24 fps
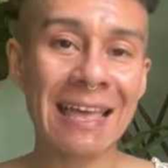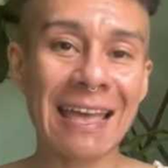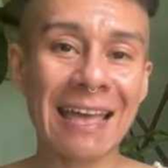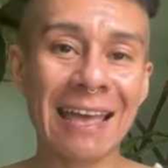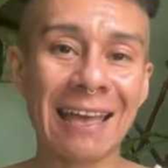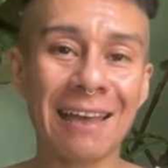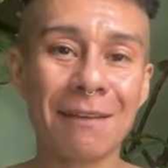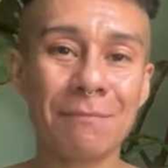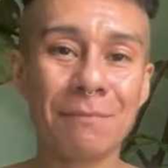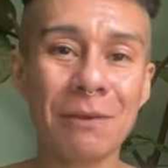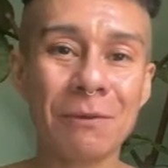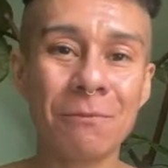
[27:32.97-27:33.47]

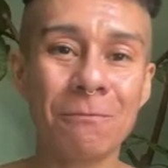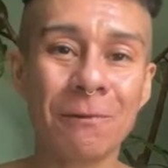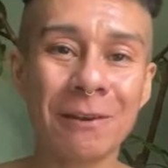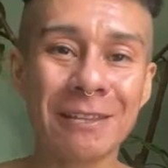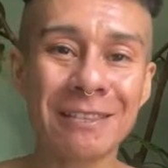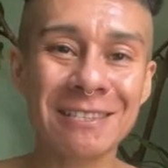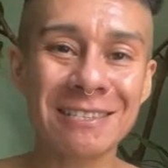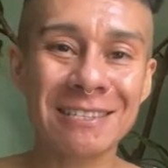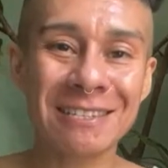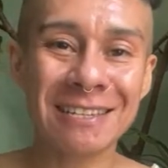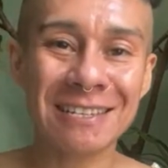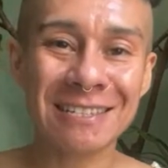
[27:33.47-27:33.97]
Happy
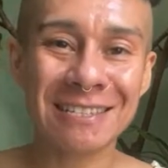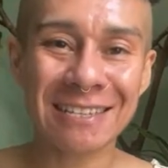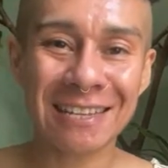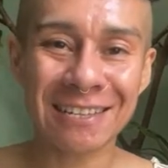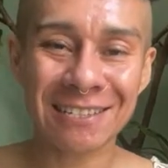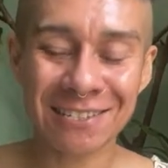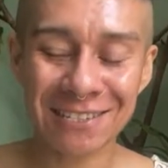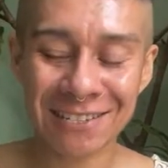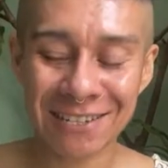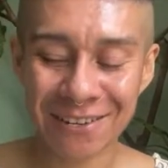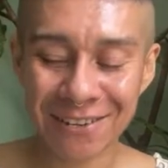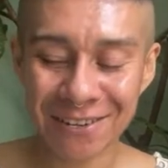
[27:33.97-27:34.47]
Wednesday,
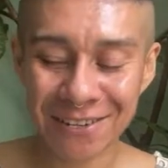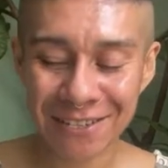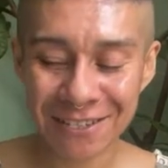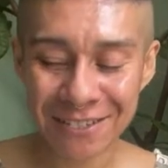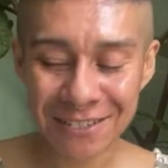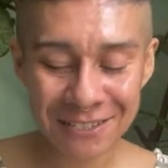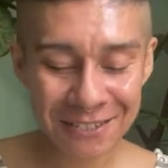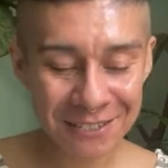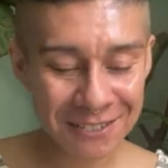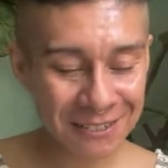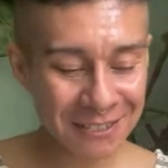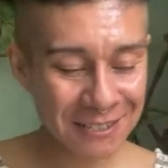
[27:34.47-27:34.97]

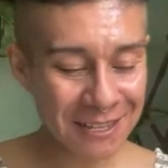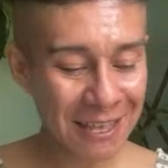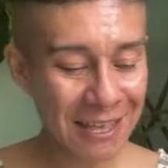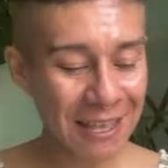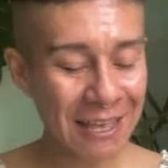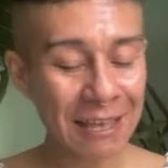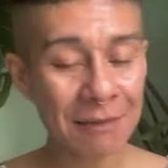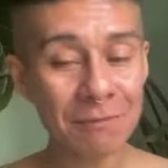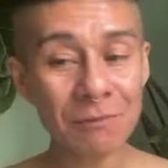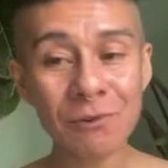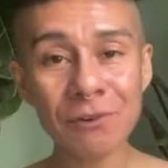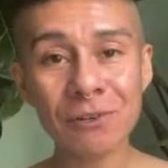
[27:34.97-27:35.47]
Sagittarius.
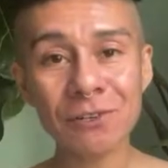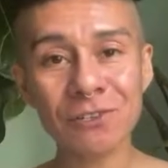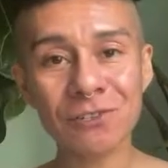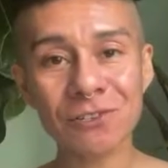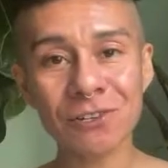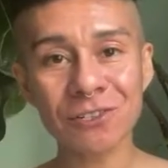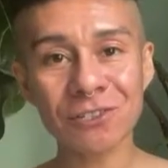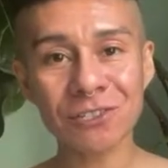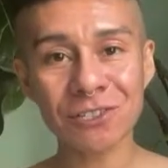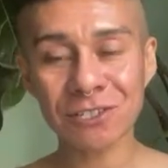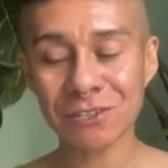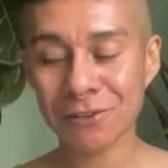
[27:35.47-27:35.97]
I'm Queer
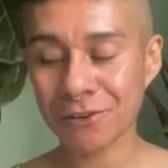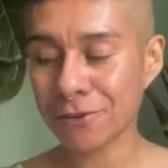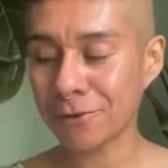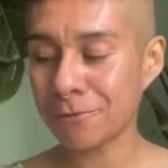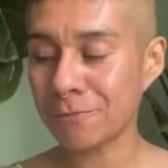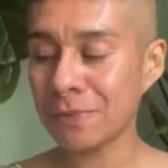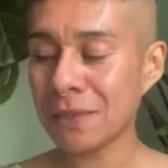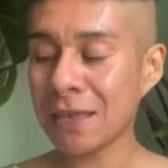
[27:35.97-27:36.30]
Astrology Tarot,